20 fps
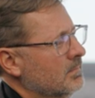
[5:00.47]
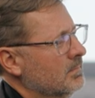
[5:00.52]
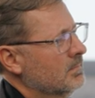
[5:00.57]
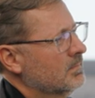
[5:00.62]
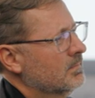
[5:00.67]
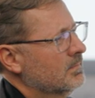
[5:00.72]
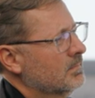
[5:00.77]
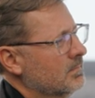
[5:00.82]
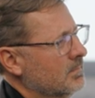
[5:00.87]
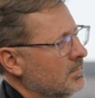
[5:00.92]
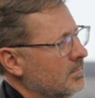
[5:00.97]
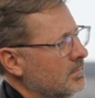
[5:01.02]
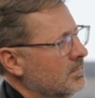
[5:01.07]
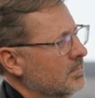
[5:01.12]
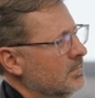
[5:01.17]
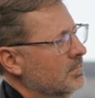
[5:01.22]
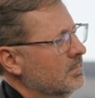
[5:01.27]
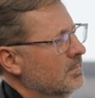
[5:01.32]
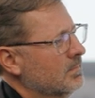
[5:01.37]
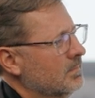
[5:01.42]

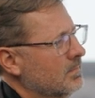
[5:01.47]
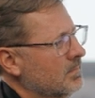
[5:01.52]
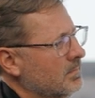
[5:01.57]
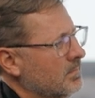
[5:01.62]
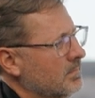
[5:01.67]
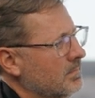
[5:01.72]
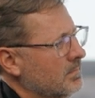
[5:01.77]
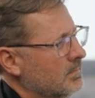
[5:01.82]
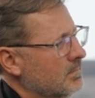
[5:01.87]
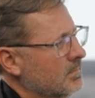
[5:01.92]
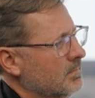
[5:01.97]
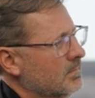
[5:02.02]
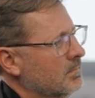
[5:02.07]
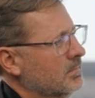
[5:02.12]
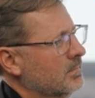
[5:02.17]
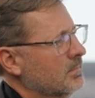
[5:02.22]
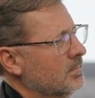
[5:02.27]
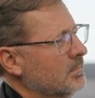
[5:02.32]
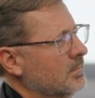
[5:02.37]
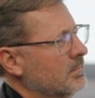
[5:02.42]

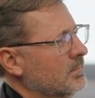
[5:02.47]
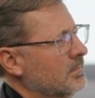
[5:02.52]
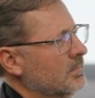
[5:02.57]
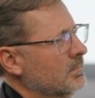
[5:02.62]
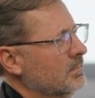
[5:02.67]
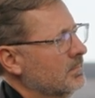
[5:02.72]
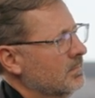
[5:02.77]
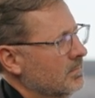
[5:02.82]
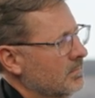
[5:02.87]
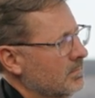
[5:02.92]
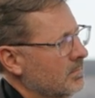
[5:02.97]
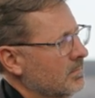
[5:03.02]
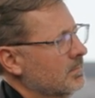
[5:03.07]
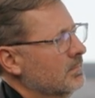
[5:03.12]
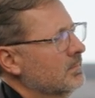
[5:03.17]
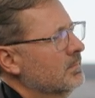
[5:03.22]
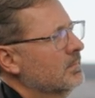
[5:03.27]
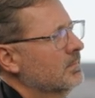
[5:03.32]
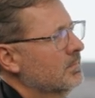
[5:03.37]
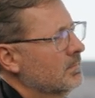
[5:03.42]

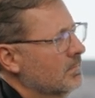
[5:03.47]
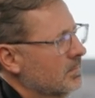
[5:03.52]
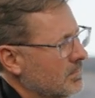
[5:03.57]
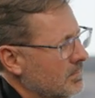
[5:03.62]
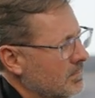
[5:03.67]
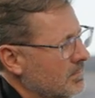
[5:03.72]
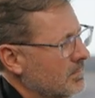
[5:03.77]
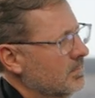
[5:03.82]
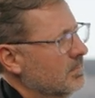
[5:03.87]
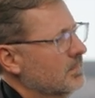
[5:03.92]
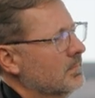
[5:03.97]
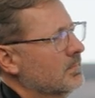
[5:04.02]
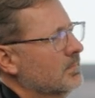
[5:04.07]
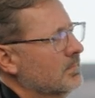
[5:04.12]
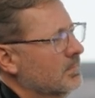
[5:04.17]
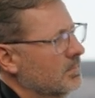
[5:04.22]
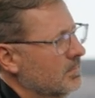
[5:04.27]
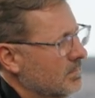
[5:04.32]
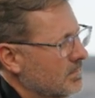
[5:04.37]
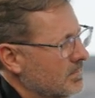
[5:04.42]

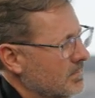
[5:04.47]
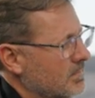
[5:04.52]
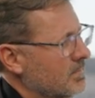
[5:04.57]
(silent)